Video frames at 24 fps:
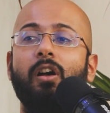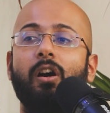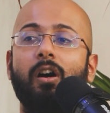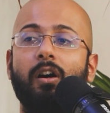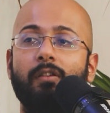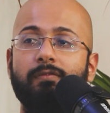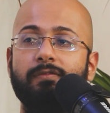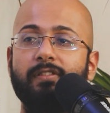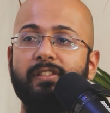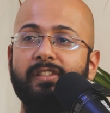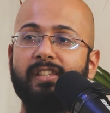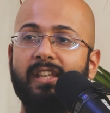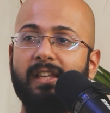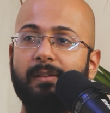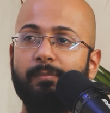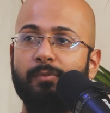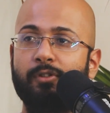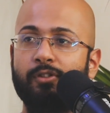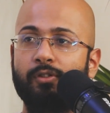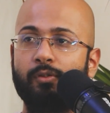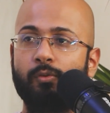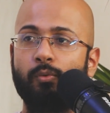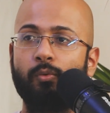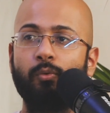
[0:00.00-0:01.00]

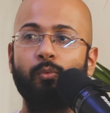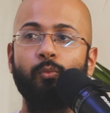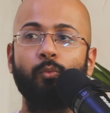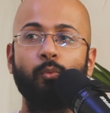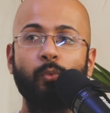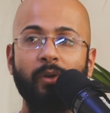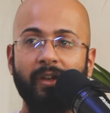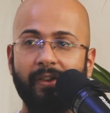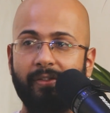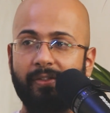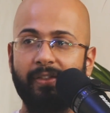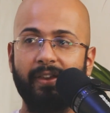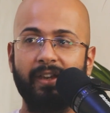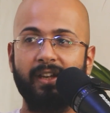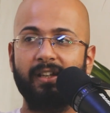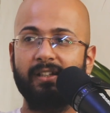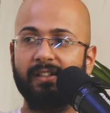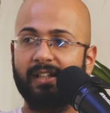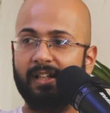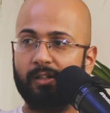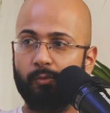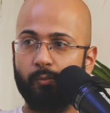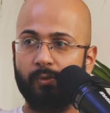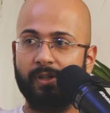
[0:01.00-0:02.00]
oftentimes we think
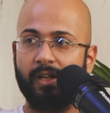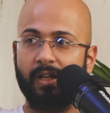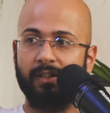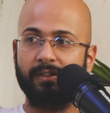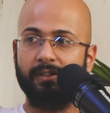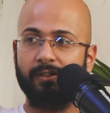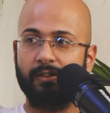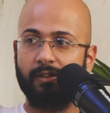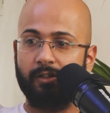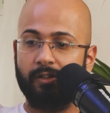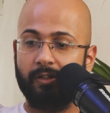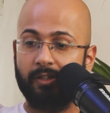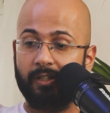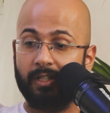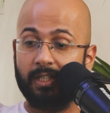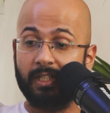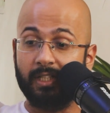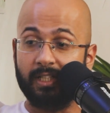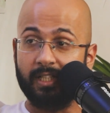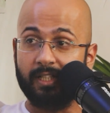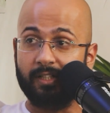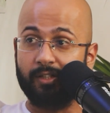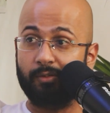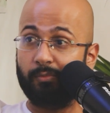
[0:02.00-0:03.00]
that we are the
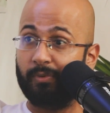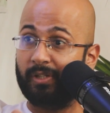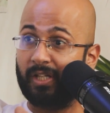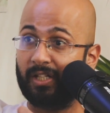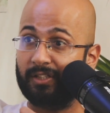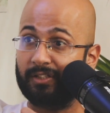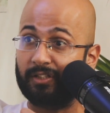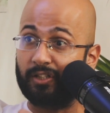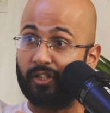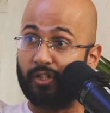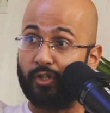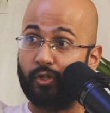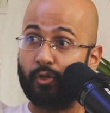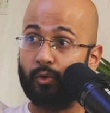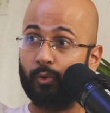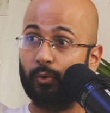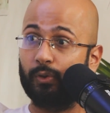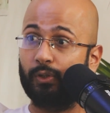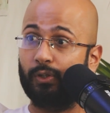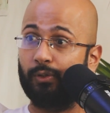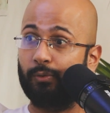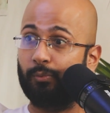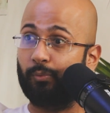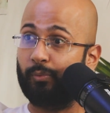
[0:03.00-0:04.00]
creator, we are the
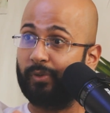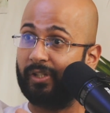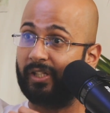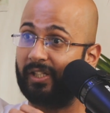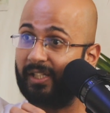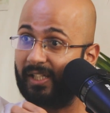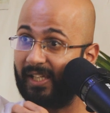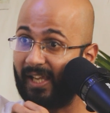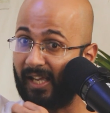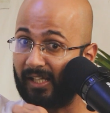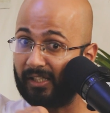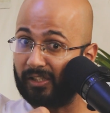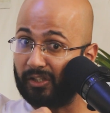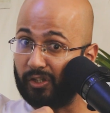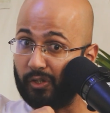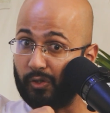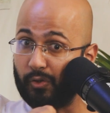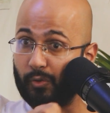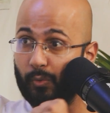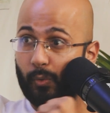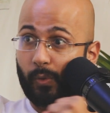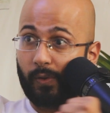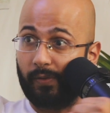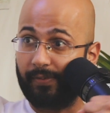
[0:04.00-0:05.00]
controller, we can
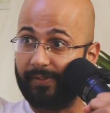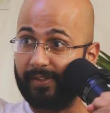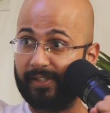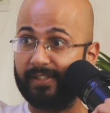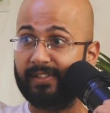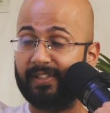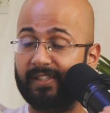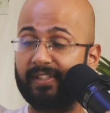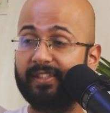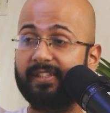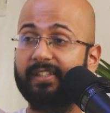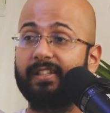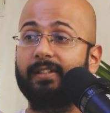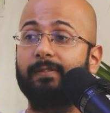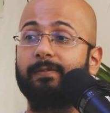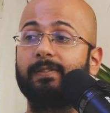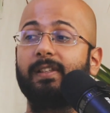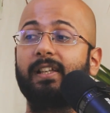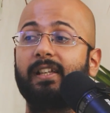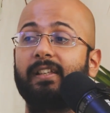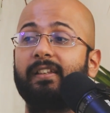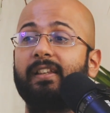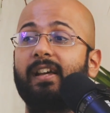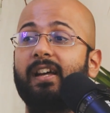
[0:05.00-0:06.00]
control things and stuff
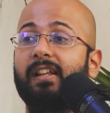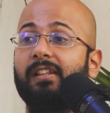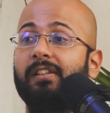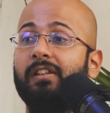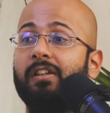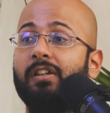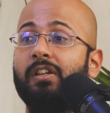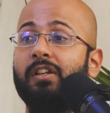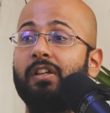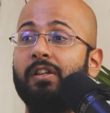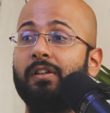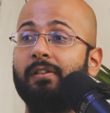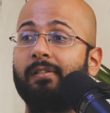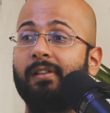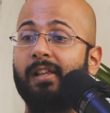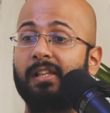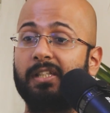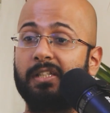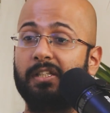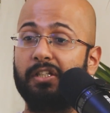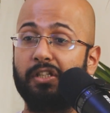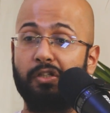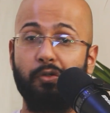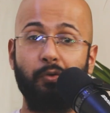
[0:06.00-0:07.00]
like that.
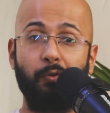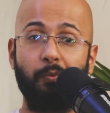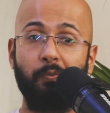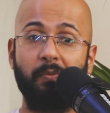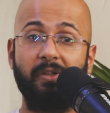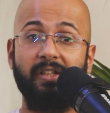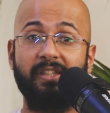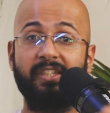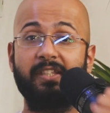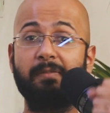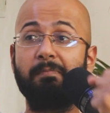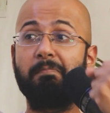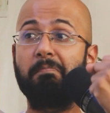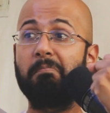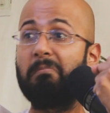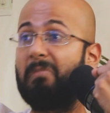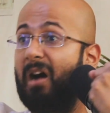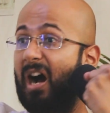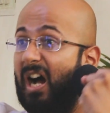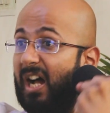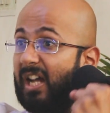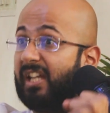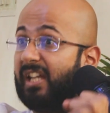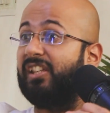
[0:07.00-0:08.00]
Like, it's
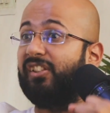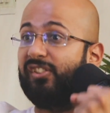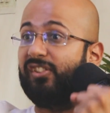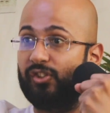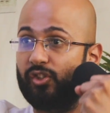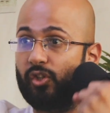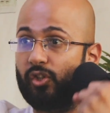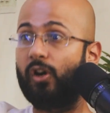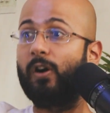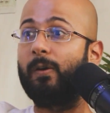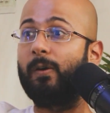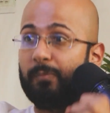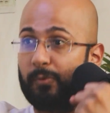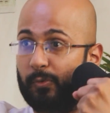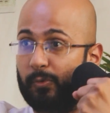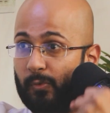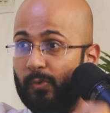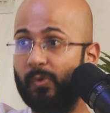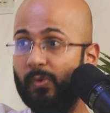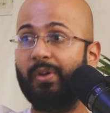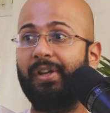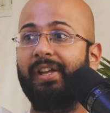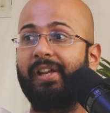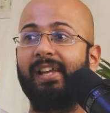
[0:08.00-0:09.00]
my job
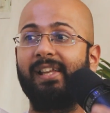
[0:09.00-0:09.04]
to,